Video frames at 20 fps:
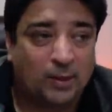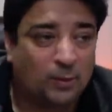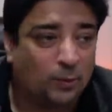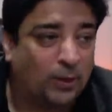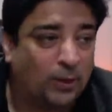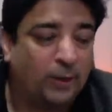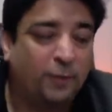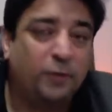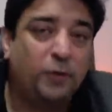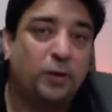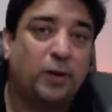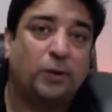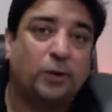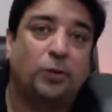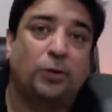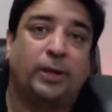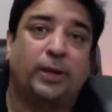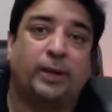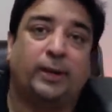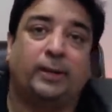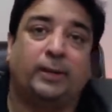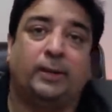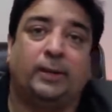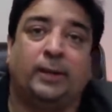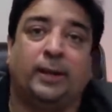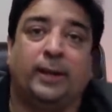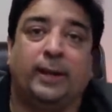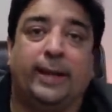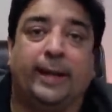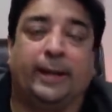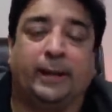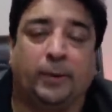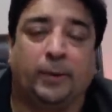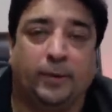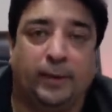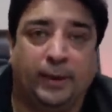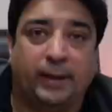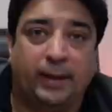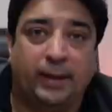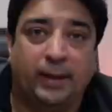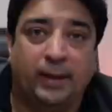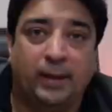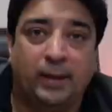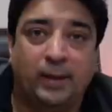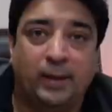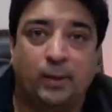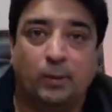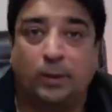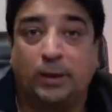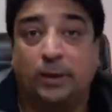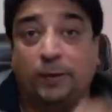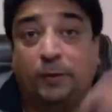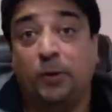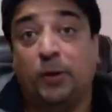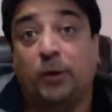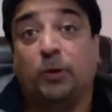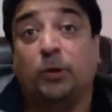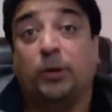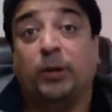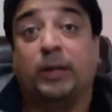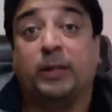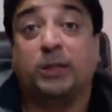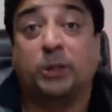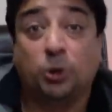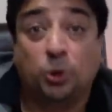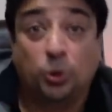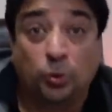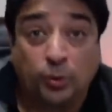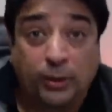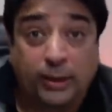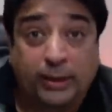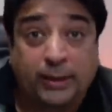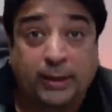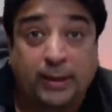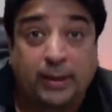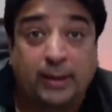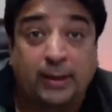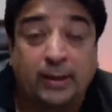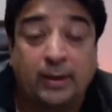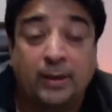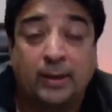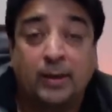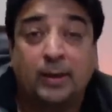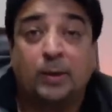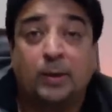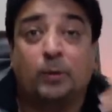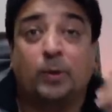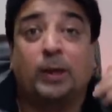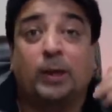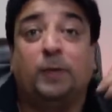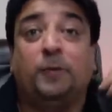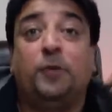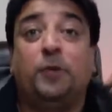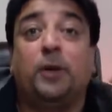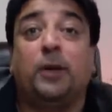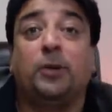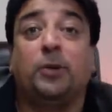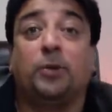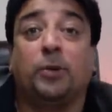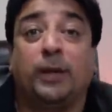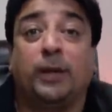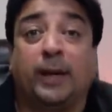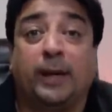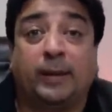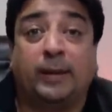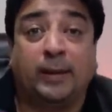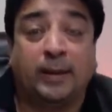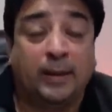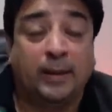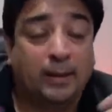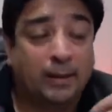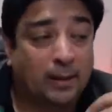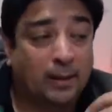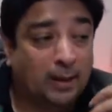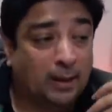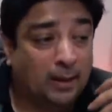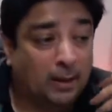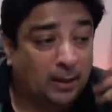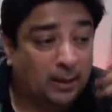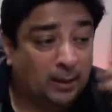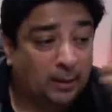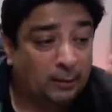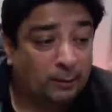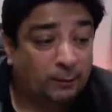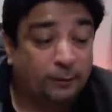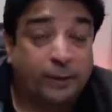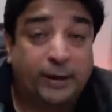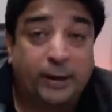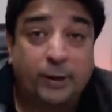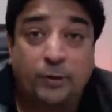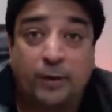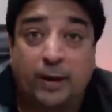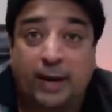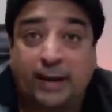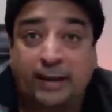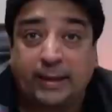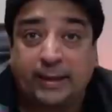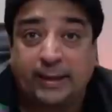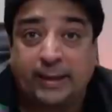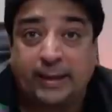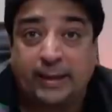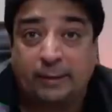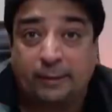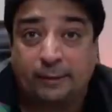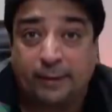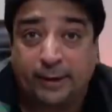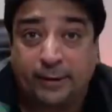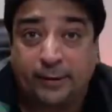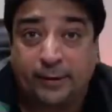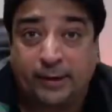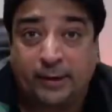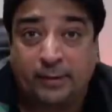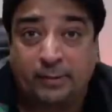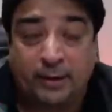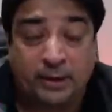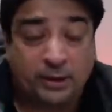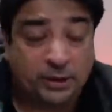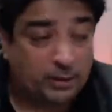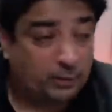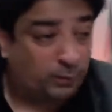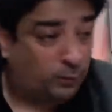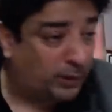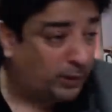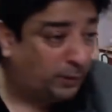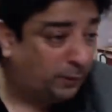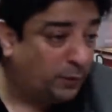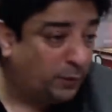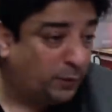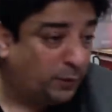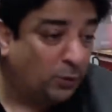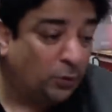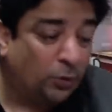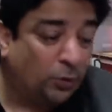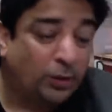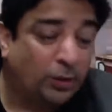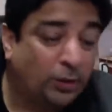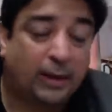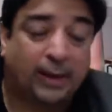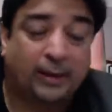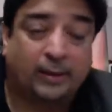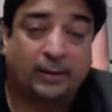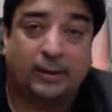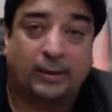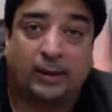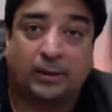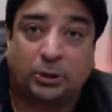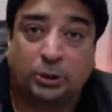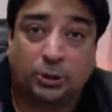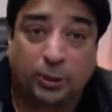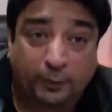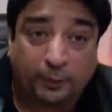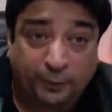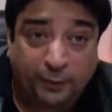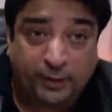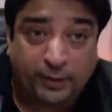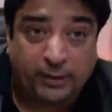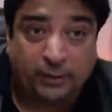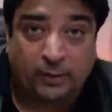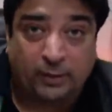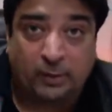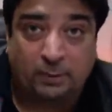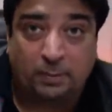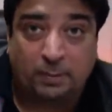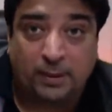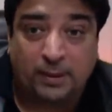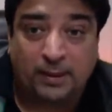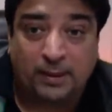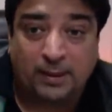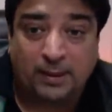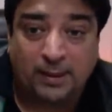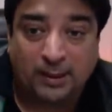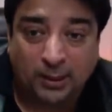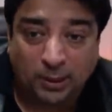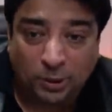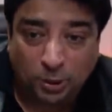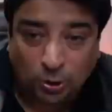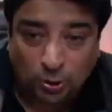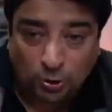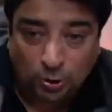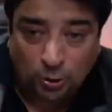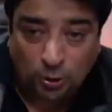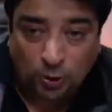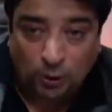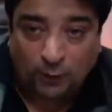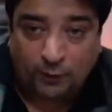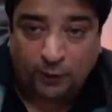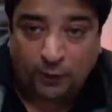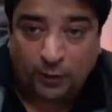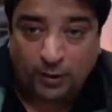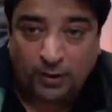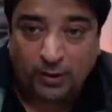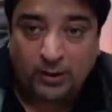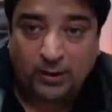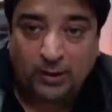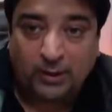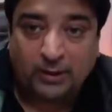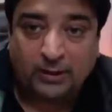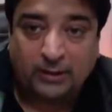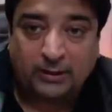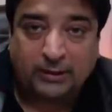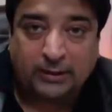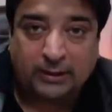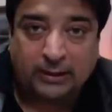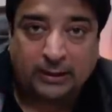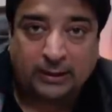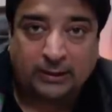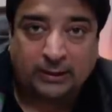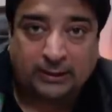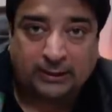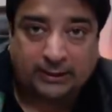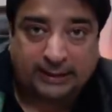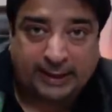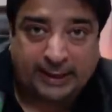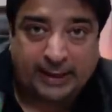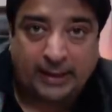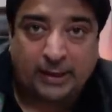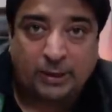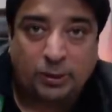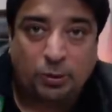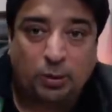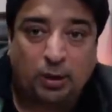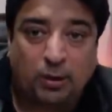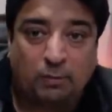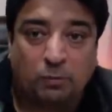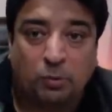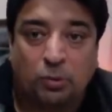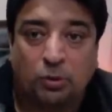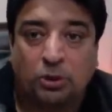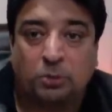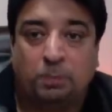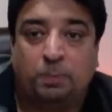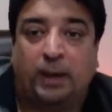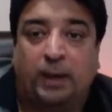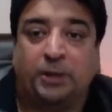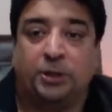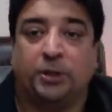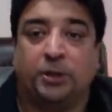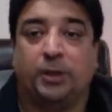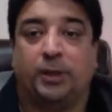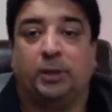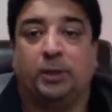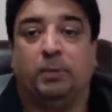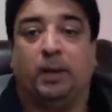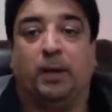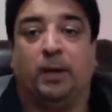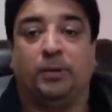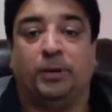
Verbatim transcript: What if you are good at creativity? What if you are good at storytelling? What if you are good at video editing and video animation? What if you are good at software development? So go for the skill you are most passionate about.